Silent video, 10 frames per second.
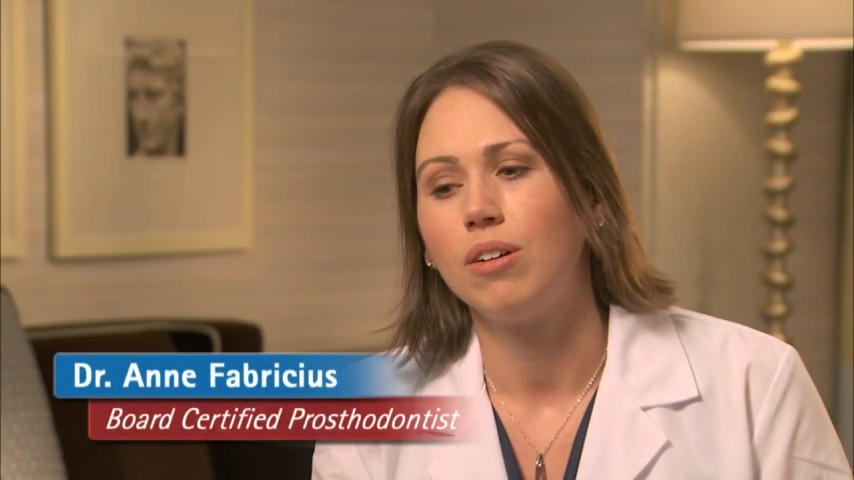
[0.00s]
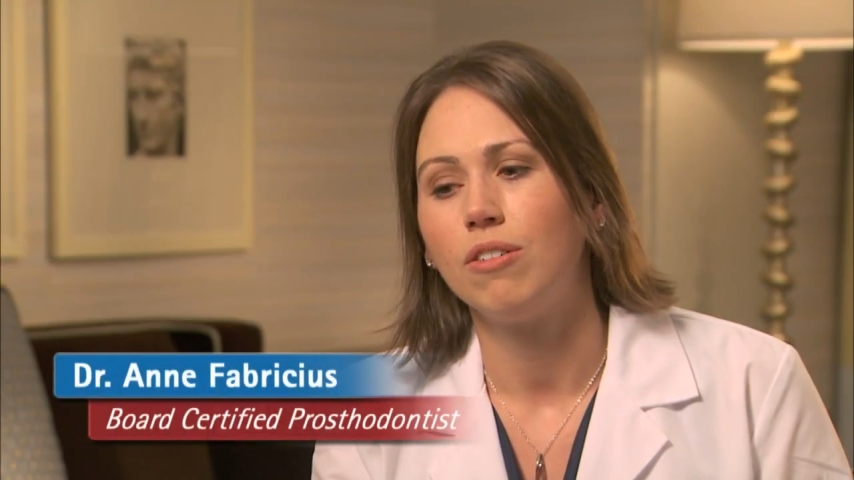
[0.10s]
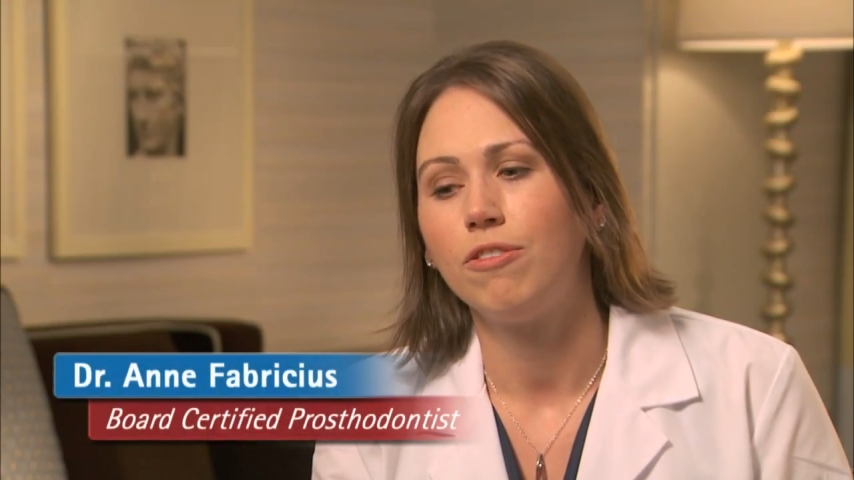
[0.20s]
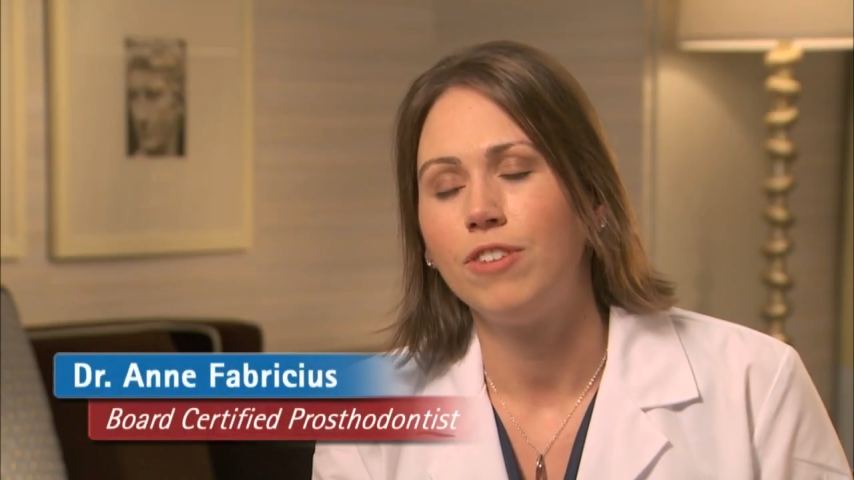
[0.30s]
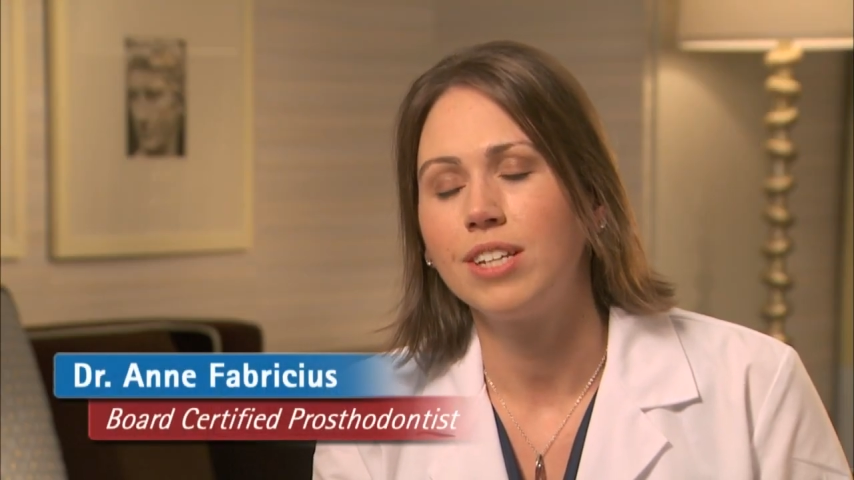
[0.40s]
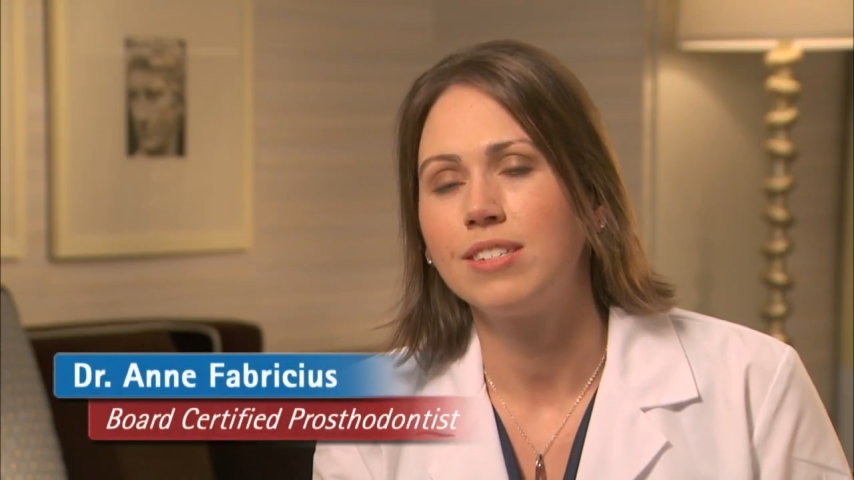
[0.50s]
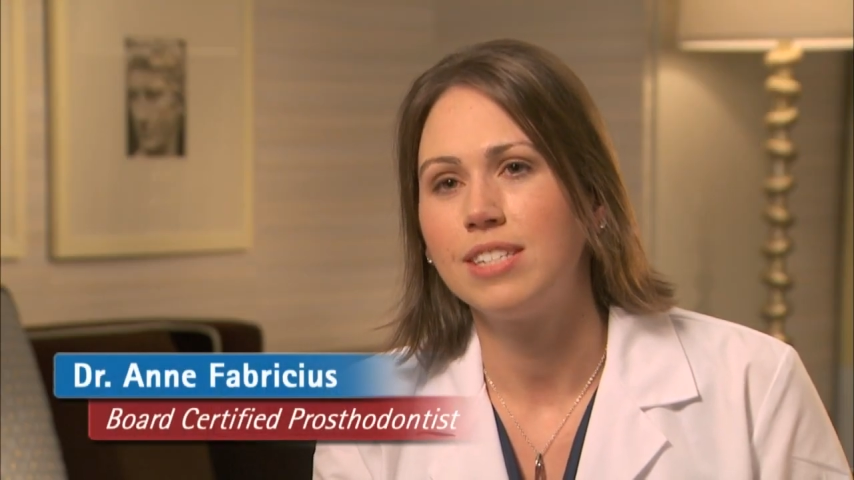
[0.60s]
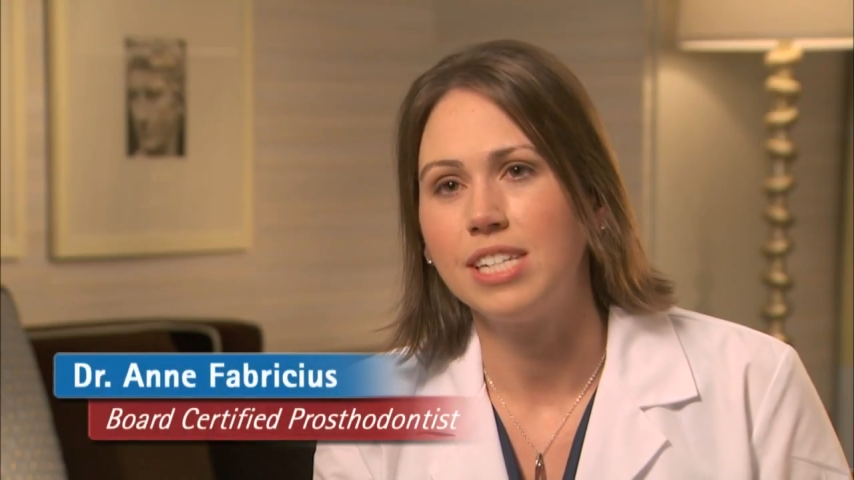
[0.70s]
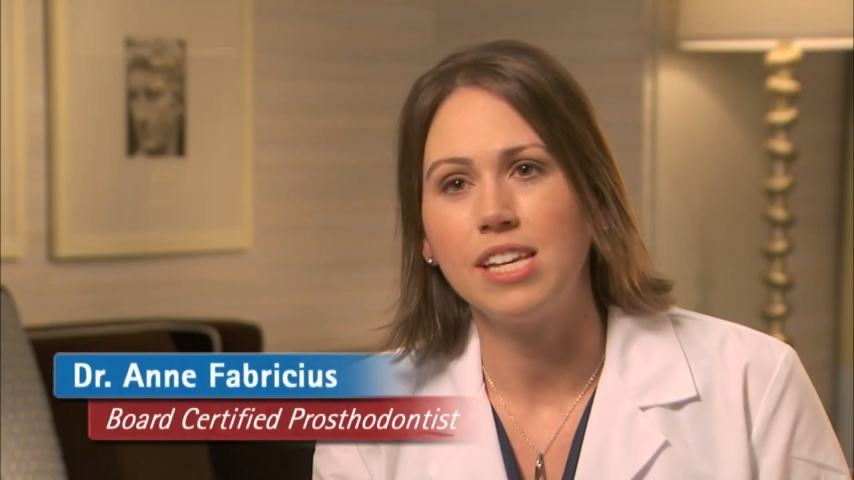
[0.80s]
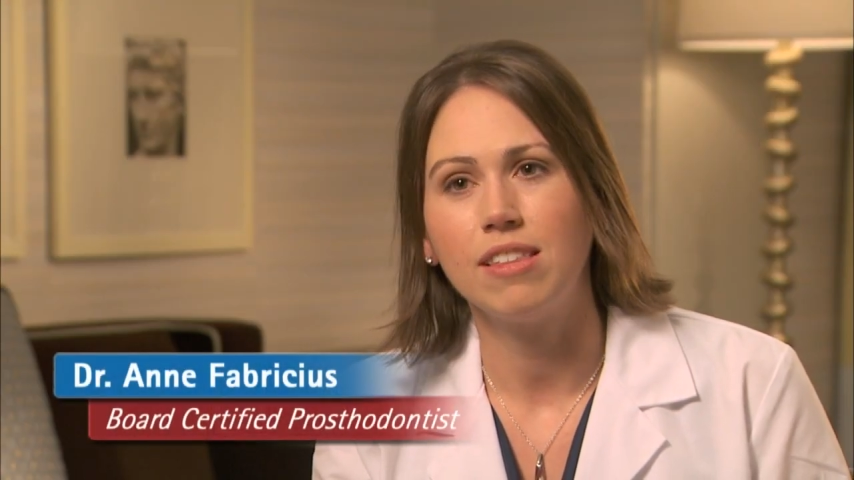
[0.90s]
fix
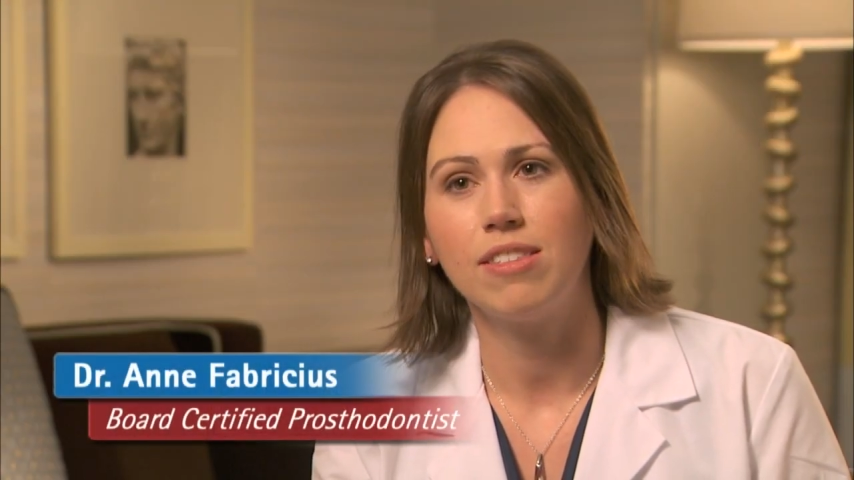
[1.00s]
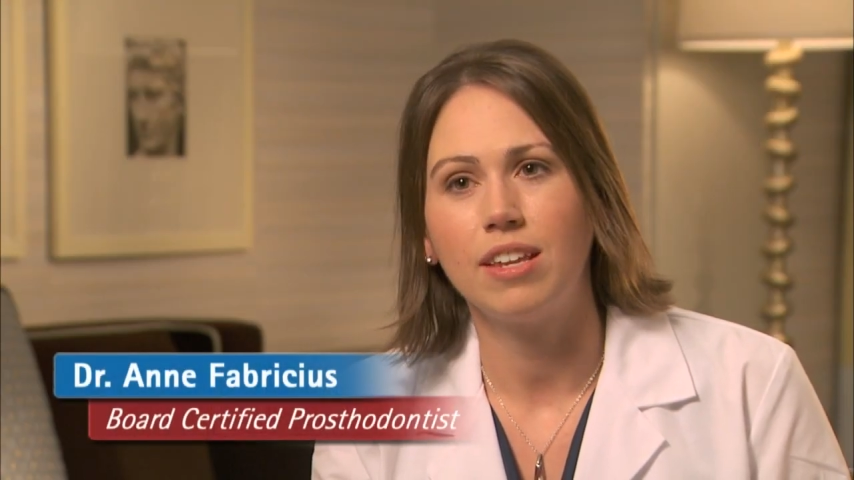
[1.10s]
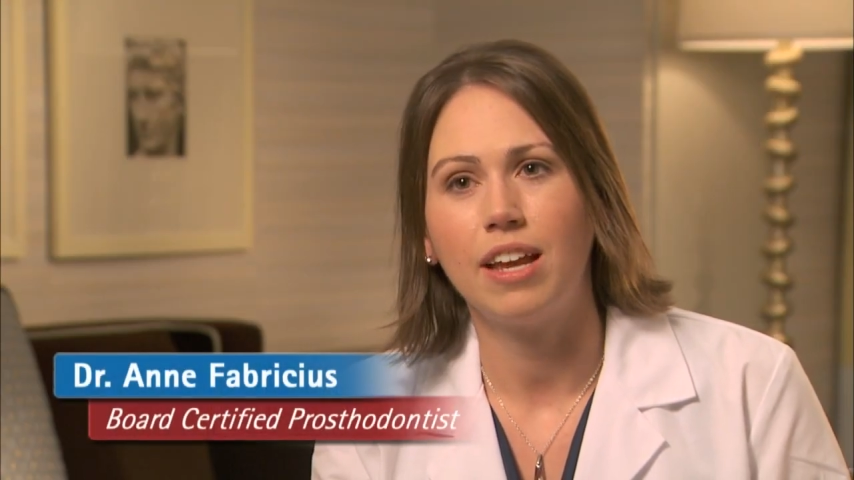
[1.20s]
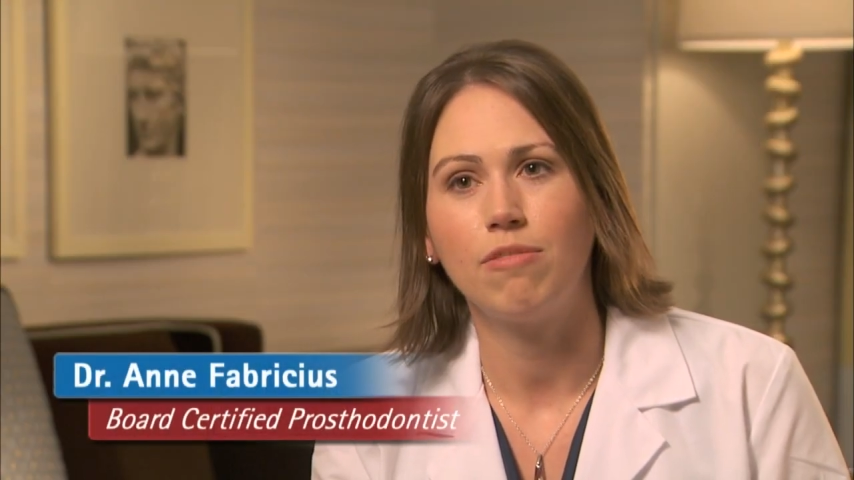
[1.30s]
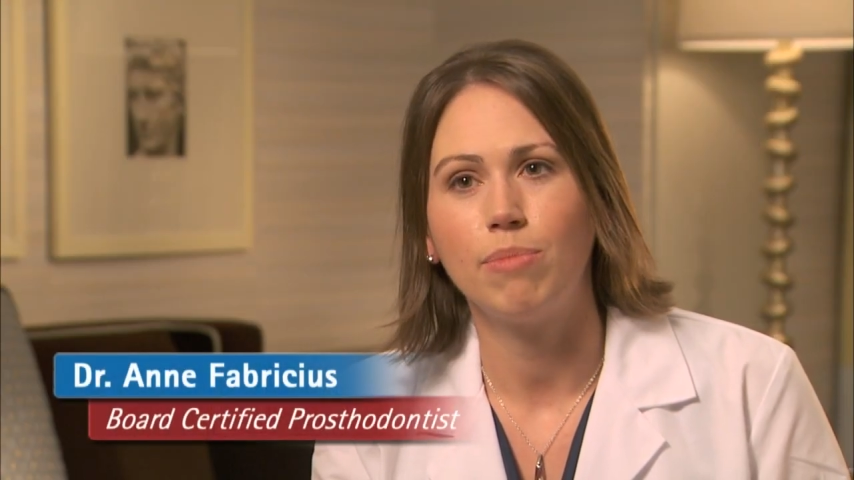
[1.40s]
teeth that have